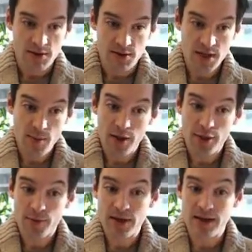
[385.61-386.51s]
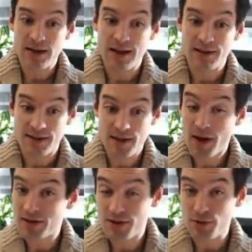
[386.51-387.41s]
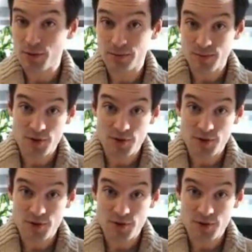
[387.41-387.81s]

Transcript: Zmod 3 and Zmod 2,